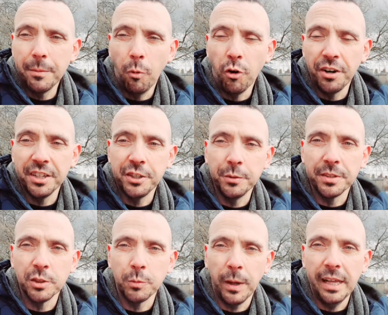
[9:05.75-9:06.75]
more issues
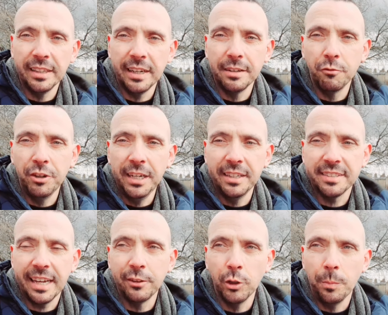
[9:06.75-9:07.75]
as well that really
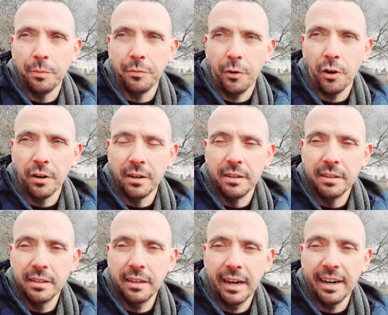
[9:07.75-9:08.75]
stand up for
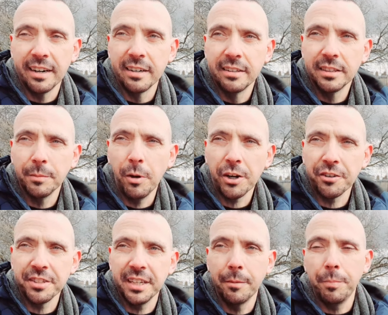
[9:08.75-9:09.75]
our
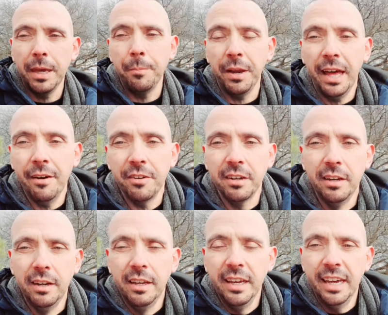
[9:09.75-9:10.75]
democracy and people having
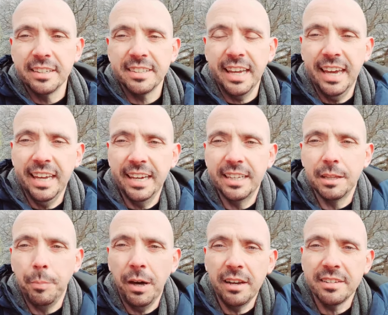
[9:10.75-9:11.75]
a say in the
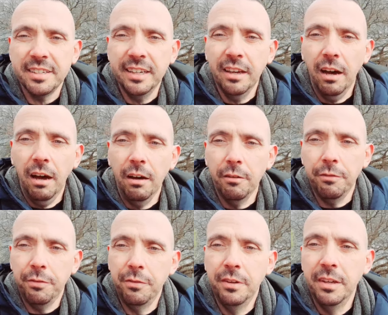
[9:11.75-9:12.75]
policy of
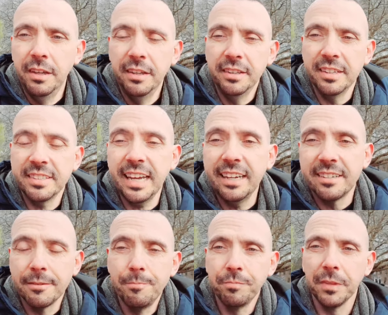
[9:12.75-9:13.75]
the state.
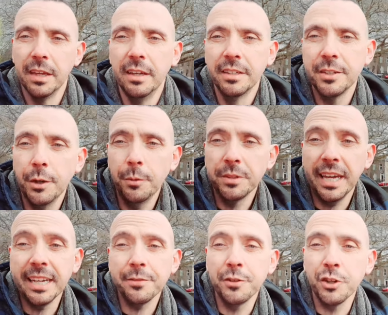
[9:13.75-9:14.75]
So
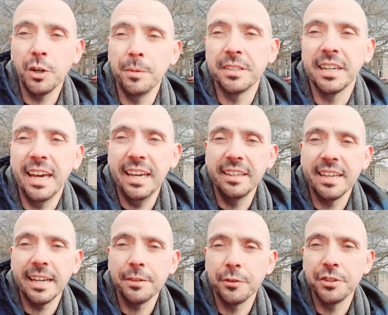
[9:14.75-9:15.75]
thanks for joining me today.
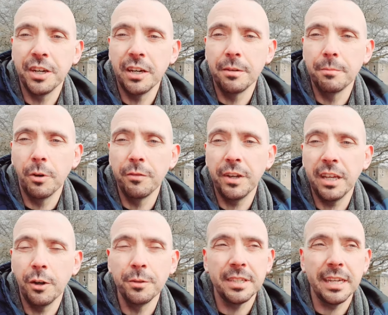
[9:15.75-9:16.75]
Thanks for sharing my
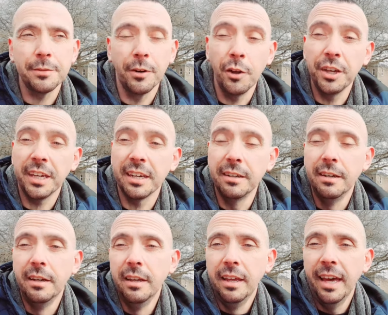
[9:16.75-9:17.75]
videos. Thanks for liking
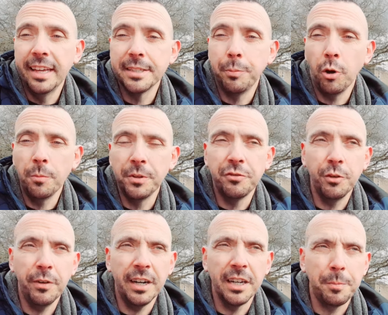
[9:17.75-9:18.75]
and supporting me through
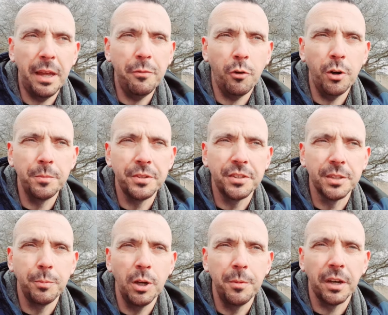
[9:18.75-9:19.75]
various platforms, such as
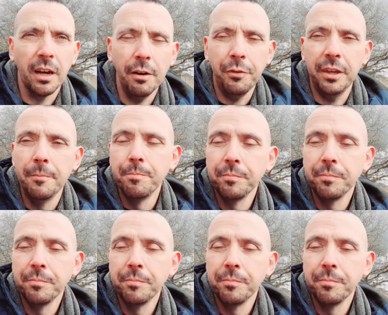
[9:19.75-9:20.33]
buying me a coffee.